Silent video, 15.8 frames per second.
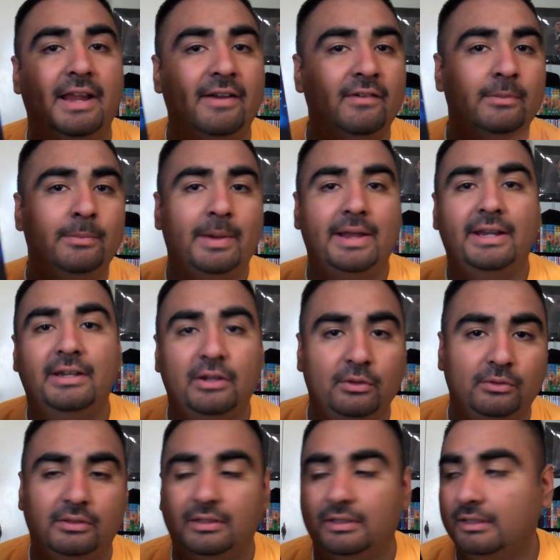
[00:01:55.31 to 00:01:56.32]
Everybody
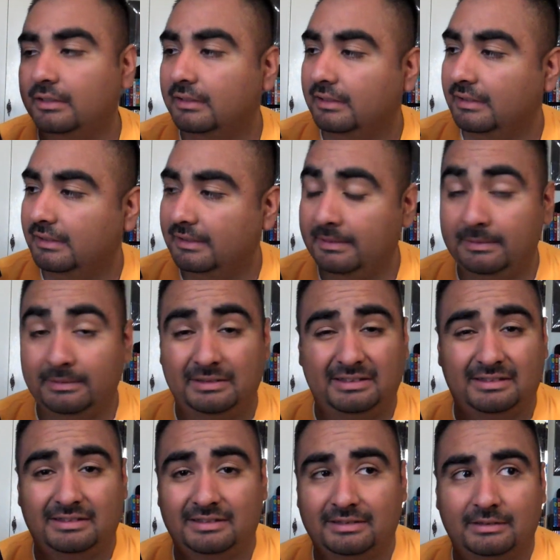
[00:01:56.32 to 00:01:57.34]
knows it,
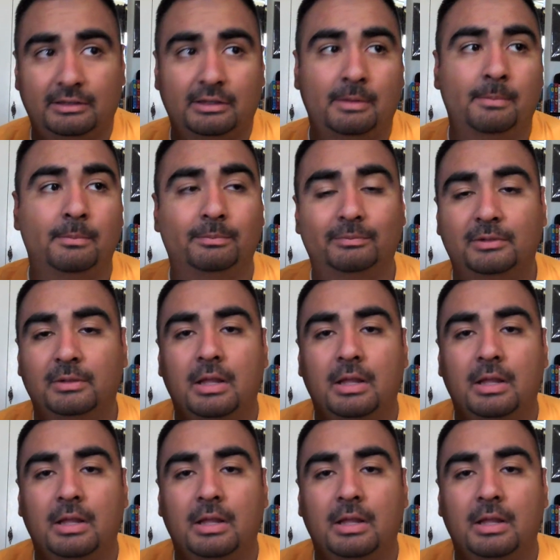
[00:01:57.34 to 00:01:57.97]
it's the